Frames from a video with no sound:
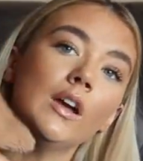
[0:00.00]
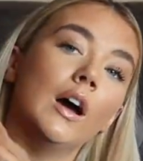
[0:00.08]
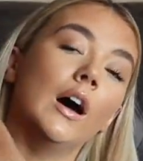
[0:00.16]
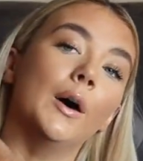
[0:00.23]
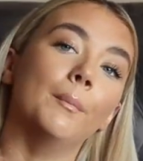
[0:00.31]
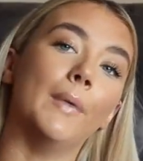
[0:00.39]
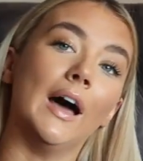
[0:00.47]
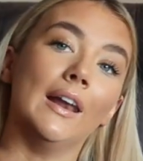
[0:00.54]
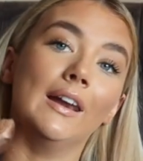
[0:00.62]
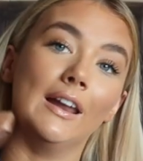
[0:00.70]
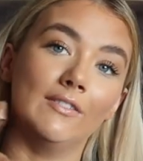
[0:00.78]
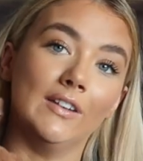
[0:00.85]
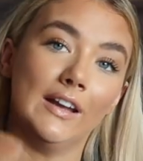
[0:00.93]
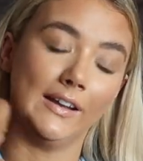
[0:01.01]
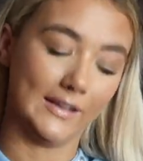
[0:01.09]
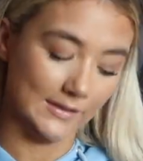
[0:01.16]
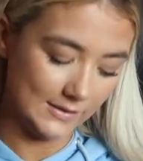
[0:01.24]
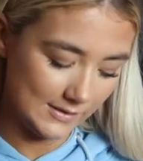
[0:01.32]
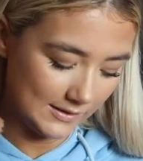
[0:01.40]
And leather
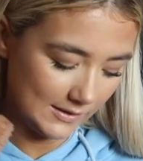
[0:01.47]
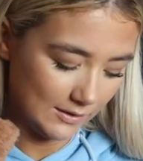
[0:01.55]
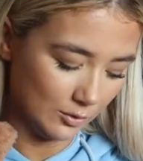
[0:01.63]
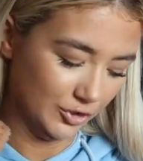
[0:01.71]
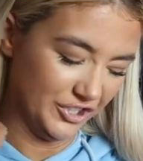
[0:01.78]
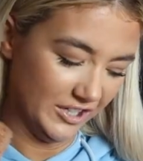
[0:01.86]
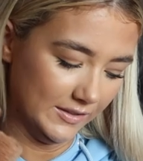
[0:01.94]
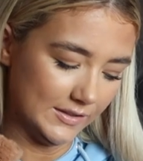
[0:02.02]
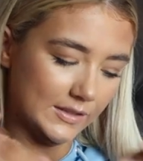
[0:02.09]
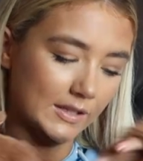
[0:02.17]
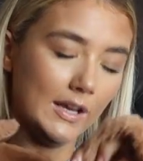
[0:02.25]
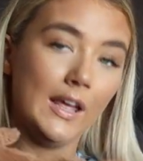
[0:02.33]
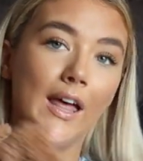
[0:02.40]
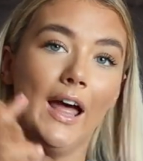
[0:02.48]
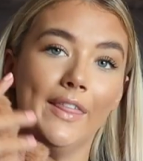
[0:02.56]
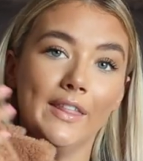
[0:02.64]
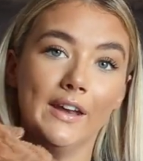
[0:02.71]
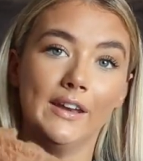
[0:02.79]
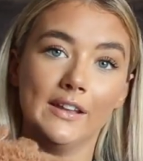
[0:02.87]
leggings or jeans,
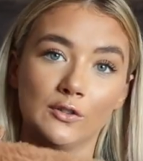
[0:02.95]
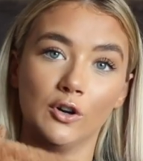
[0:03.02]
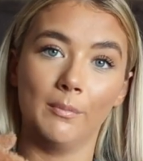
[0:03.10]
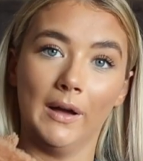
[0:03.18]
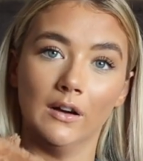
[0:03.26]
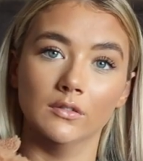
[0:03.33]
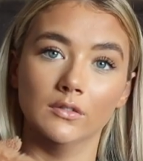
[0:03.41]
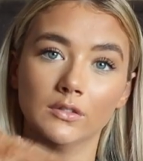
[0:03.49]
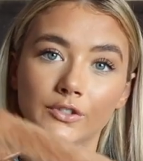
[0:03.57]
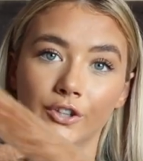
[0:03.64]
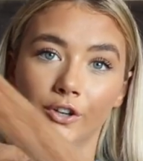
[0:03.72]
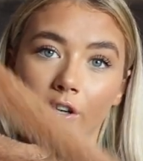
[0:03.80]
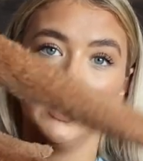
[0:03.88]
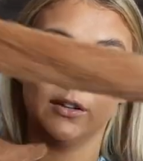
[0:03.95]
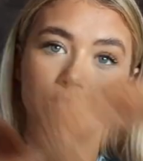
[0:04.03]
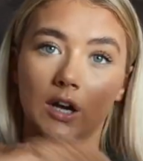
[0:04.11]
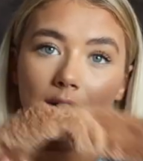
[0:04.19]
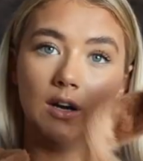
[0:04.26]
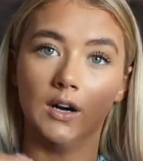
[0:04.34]
and then it's got a belt so you can like
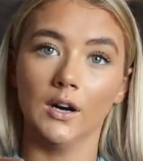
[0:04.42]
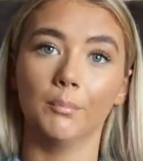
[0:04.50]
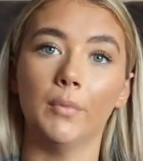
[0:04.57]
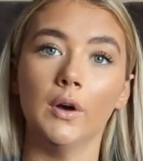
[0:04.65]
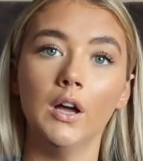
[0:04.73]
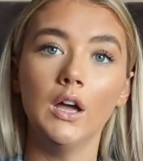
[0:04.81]
tie it up.